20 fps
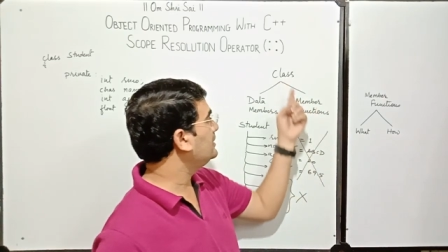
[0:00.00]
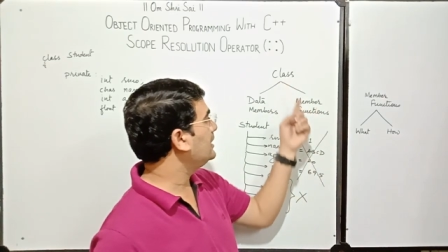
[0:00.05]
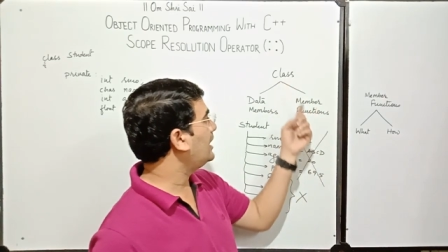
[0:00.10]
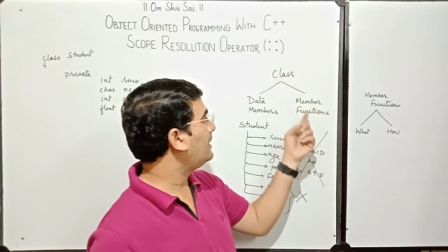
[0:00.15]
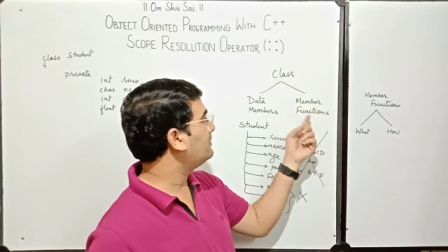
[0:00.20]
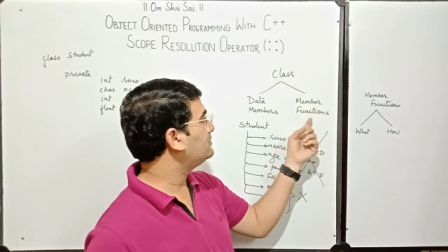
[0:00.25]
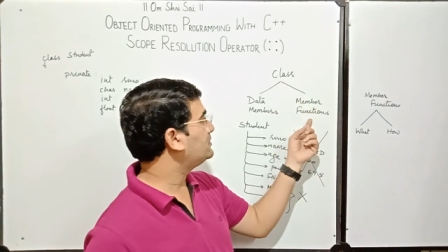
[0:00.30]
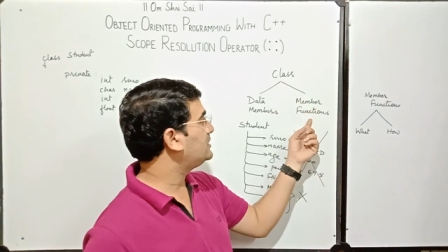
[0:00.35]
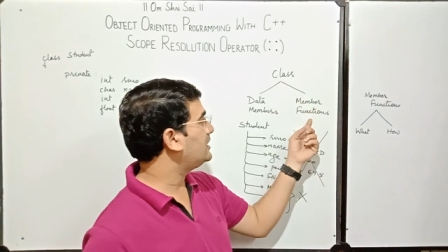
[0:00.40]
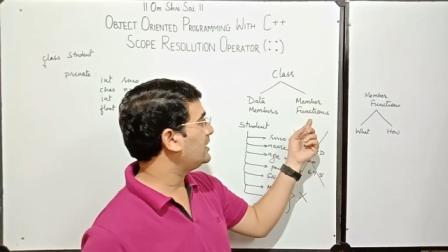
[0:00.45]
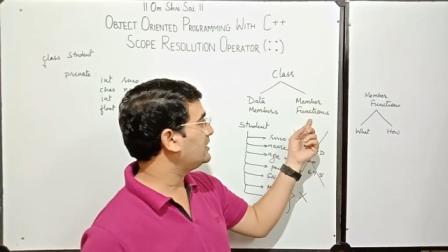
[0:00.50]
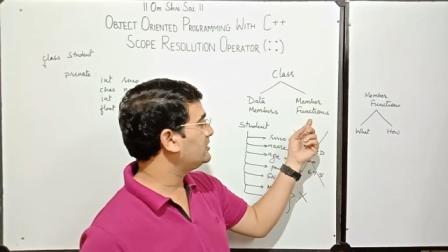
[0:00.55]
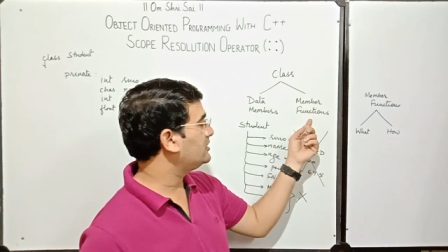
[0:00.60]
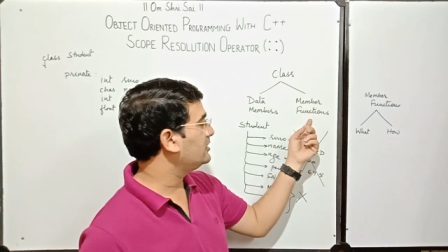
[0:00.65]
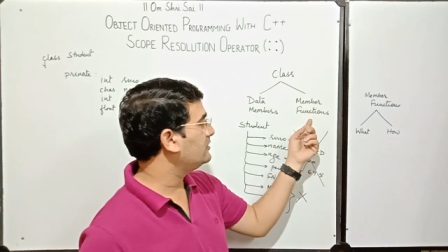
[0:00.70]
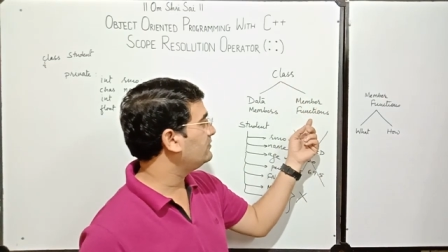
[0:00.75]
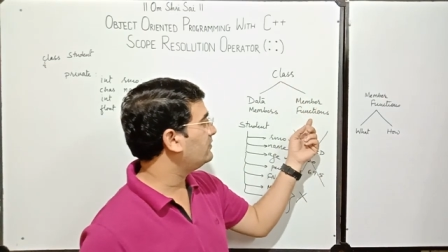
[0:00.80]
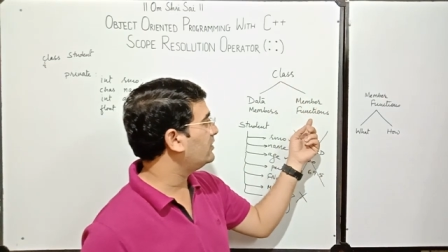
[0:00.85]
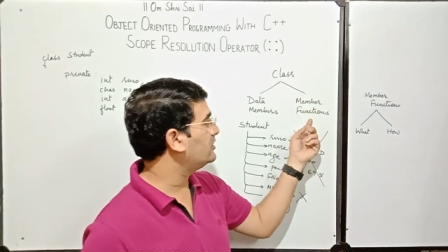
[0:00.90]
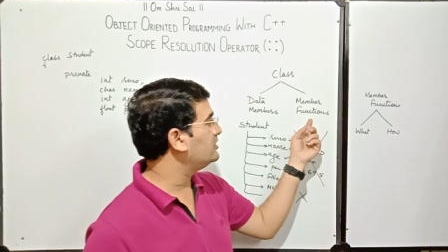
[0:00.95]
the
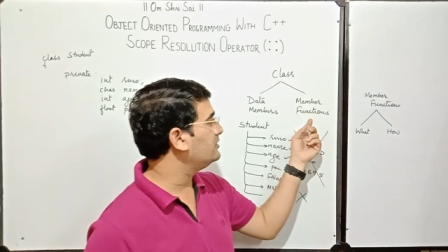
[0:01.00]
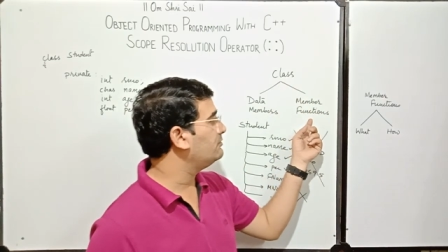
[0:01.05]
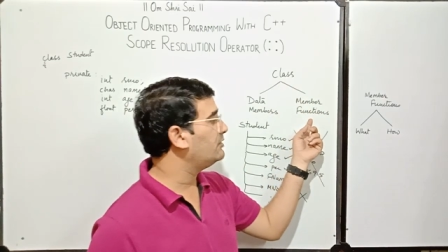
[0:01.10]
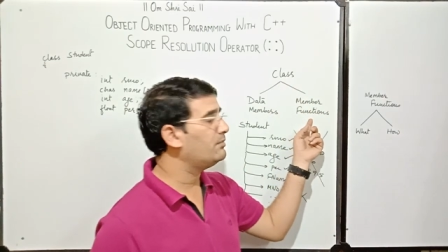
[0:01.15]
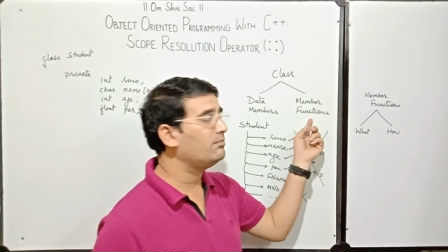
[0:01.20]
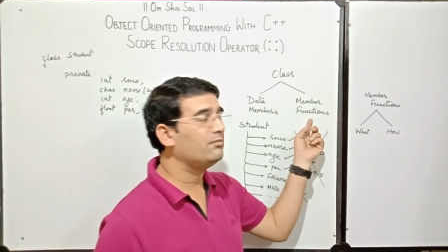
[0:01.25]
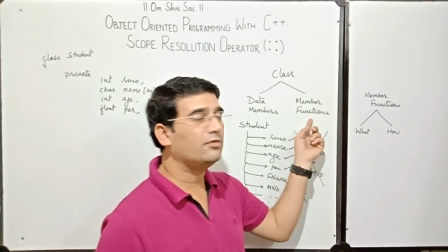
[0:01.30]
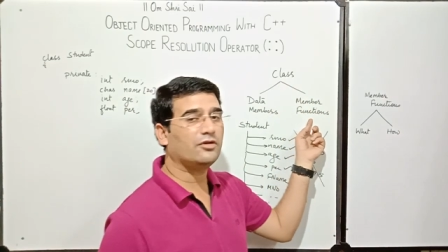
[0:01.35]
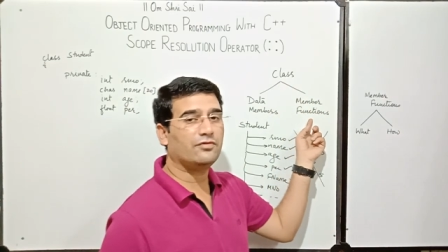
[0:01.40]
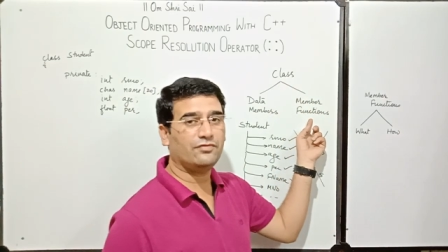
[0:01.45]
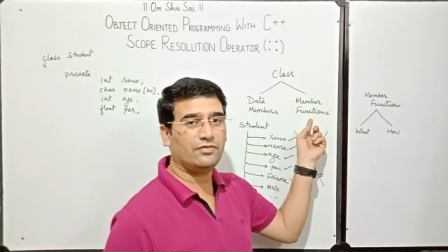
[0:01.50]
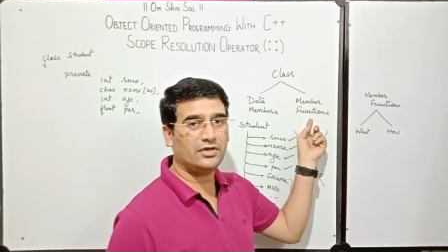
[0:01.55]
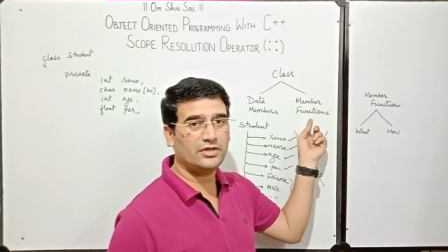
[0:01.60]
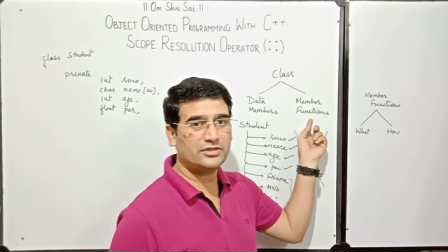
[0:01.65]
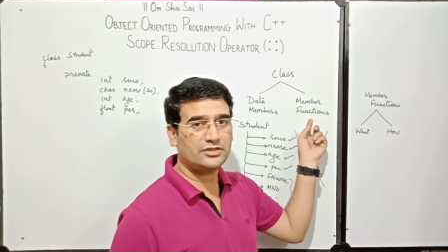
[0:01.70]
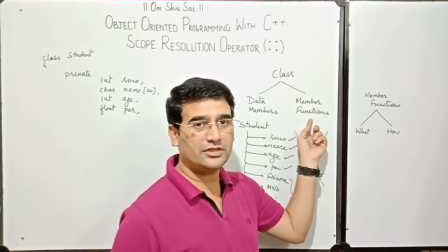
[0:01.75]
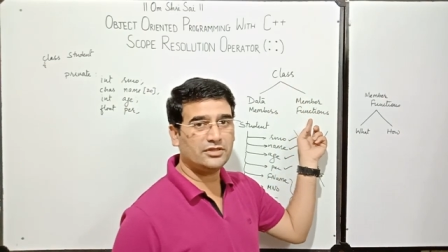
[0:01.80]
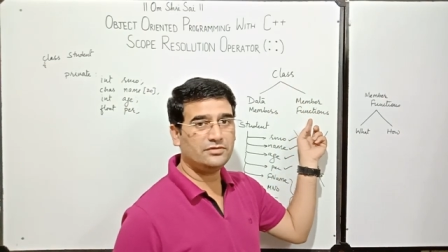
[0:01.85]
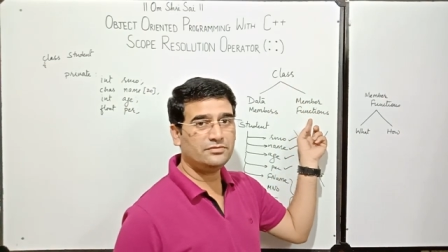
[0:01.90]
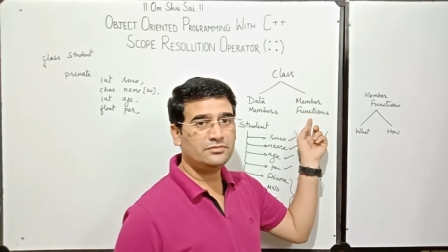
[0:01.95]
abstraction for the member
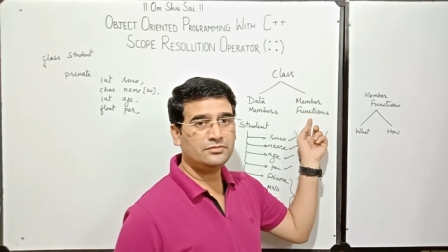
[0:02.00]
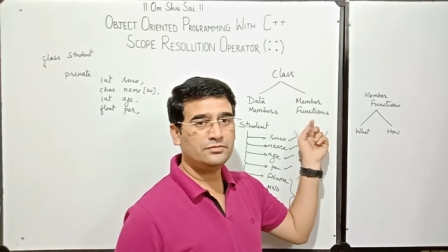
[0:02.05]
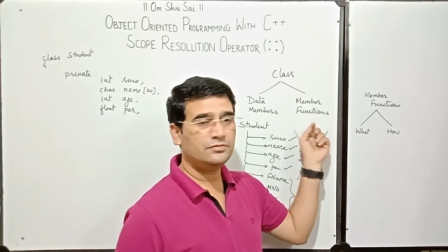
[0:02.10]
function,